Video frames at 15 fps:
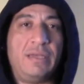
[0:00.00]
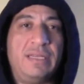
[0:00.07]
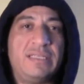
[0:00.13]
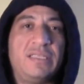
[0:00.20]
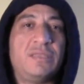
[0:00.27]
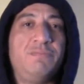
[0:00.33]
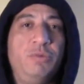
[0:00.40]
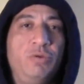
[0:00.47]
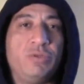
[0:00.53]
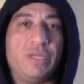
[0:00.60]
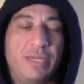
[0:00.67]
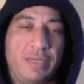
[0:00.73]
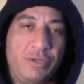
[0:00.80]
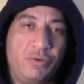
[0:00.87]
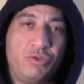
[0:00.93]
this is
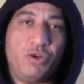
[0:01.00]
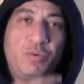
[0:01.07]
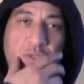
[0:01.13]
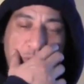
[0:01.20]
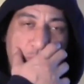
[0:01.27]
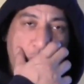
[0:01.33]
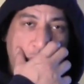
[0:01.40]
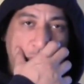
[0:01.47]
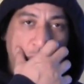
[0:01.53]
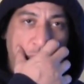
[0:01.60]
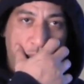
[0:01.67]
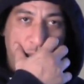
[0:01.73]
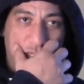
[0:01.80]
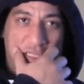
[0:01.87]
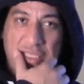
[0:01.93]
music. You do what you want to
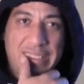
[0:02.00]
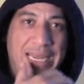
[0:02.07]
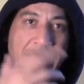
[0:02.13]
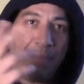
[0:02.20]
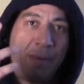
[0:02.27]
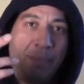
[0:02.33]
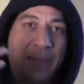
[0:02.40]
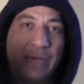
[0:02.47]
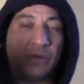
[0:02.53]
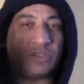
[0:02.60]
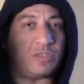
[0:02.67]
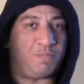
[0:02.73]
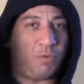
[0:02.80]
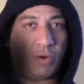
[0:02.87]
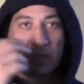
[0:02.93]
do. This is not, I'm not no
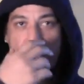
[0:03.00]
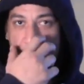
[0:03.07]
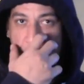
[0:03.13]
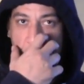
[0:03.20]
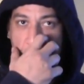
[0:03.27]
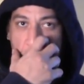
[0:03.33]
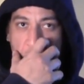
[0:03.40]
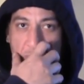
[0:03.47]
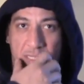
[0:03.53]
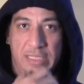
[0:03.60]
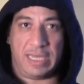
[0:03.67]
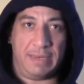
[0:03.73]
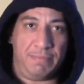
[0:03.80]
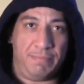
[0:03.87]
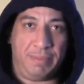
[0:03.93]
sports dude that's
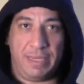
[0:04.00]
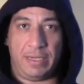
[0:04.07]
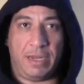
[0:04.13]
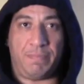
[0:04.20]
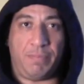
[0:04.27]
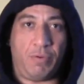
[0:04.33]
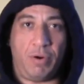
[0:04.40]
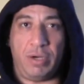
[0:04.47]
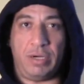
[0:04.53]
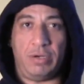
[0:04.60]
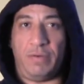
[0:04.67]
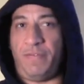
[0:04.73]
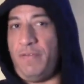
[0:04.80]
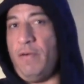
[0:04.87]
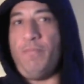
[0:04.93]
getting beat up on
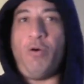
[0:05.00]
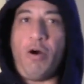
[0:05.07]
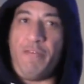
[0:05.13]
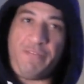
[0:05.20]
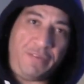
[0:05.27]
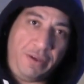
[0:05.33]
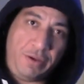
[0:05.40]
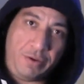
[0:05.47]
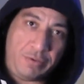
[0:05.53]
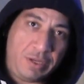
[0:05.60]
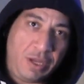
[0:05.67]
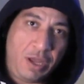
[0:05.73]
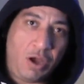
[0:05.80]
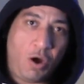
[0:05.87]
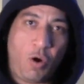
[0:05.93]
the football field.
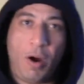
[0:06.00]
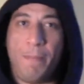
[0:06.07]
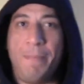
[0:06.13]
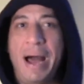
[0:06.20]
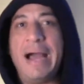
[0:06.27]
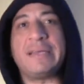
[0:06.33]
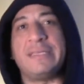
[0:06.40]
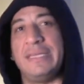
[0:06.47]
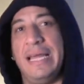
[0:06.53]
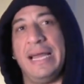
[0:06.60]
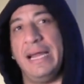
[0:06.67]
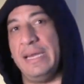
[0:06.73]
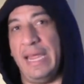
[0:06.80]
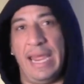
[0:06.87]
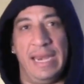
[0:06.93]
Sure. Or a boxer that
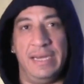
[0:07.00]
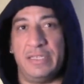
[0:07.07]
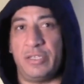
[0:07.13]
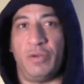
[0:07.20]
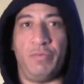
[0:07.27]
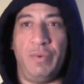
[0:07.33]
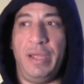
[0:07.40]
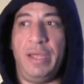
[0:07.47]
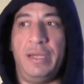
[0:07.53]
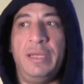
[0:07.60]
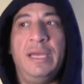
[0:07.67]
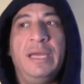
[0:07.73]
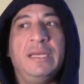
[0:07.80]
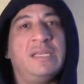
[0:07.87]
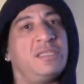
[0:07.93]
got to end his
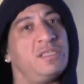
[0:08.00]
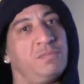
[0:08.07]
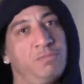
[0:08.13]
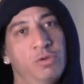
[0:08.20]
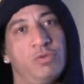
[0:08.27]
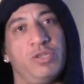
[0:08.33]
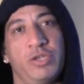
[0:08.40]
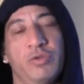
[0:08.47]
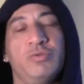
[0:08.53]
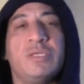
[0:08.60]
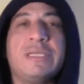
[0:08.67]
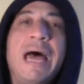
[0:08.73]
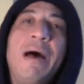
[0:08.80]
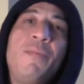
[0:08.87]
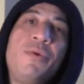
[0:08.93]
career. This is music. You
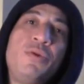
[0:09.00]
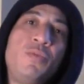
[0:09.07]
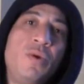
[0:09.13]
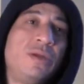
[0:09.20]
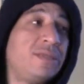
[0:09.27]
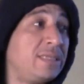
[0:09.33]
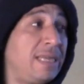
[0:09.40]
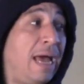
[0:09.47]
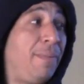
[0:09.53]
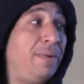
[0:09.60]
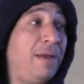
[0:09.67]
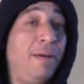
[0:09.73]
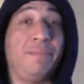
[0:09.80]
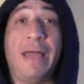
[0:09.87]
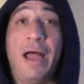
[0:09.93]
stop when you want to stop.
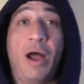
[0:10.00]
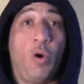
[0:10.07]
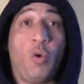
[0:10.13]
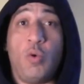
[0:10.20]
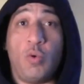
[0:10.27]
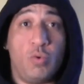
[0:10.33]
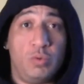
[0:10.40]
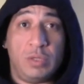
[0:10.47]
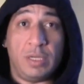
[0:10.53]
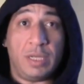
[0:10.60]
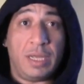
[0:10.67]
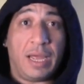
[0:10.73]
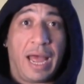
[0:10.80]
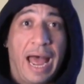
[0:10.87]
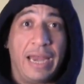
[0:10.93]
And I'm old.
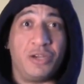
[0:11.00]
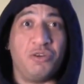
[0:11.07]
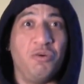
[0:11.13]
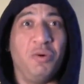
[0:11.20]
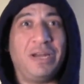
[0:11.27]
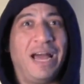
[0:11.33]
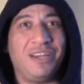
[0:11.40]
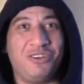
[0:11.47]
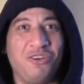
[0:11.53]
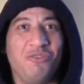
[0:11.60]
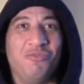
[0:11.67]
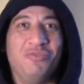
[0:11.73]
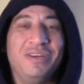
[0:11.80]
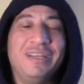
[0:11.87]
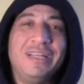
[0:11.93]
I do what I
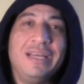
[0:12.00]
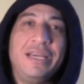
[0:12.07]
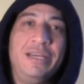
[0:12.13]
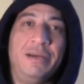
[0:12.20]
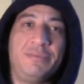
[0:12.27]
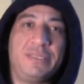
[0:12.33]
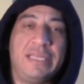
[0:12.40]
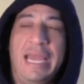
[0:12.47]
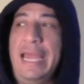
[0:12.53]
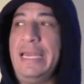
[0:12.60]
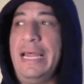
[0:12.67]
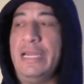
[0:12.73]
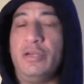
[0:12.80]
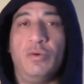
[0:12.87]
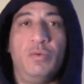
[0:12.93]
do. You know what I'm
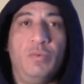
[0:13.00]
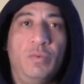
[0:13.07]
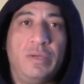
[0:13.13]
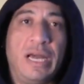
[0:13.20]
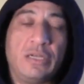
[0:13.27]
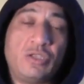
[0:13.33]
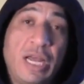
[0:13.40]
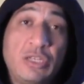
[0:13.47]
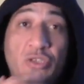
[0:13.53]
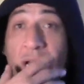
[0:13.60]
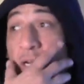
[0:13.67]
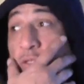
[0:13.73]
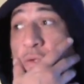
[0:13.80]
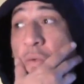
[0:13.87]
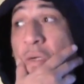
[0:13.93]
saying? I do what I
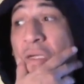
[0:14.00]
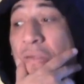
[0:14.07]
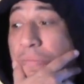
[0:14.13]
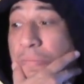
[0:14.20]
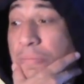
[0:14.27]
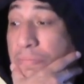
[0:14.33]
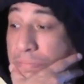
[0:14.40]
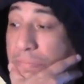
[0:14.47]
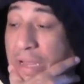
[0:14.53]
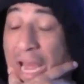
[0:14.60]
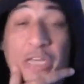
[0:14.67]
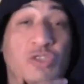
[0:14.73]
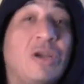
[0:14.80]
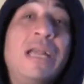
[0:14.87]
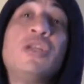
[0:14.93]
try to do it.
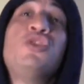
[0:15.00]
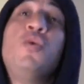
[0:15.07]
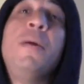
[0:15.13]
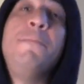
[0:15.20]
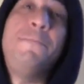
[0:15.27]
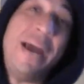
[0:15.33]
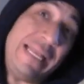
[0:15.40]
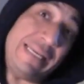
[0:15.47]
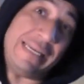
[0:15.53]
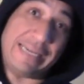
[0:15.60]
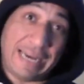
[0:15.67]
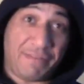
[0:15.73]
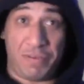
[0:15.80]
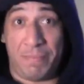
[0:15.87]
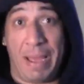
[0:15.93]
I try to do it better
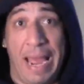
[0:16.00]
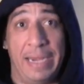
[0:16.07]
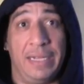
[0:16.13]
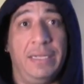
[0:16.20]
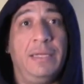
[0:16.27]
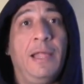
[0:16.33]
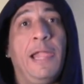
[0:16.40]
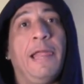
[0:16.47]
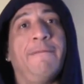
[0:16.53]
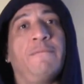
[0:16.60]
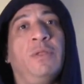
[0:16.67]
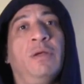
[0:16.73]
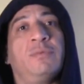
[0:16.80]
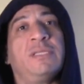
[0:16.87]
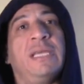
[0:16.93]
than everybody. You
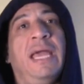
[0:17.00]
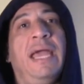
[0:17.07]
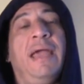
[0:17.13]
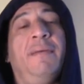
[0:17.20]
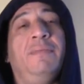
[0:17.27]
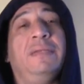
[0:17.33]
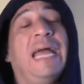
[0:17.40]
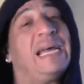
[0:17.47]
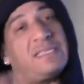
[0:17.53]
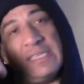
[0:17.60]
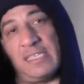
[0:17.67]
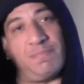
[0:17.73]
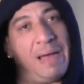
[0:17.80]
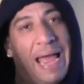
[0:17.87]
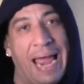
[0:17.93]
know what I'm saying? That's
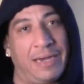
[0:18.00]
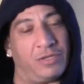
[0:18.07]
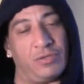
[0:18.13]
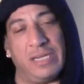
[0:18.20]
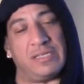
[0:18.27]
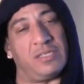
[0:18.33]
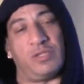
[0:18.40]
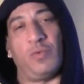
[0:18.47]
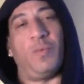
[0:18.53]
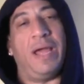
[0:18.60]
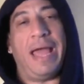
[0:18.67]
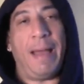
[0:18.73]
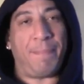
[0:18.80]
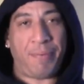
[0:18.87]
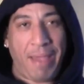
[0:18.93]
just my attitude. That's just the
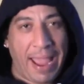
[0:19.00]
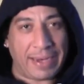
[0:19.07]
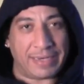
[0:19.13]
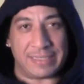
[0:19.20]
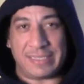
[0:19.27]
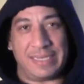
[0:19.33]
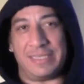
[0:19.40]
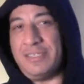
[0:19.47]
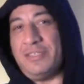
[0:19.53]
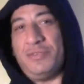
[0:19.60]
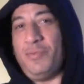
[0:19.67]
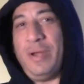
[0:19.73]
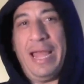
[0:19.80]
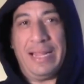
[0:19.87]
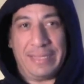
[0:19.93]
way I practice. That's just
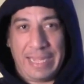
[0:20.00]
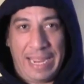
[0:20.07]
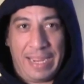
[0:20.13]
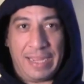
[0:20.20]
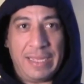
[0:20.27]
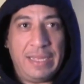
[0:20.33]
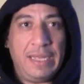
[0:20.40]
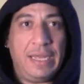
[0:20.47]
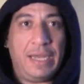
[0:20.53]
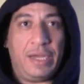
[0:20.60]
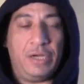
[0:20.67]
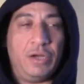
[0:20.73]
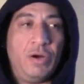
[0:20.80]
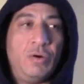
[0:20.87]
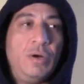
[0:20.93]
the way I think.
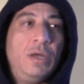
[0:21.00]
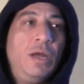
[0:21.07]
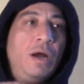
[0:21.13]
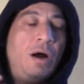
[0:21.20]
You know,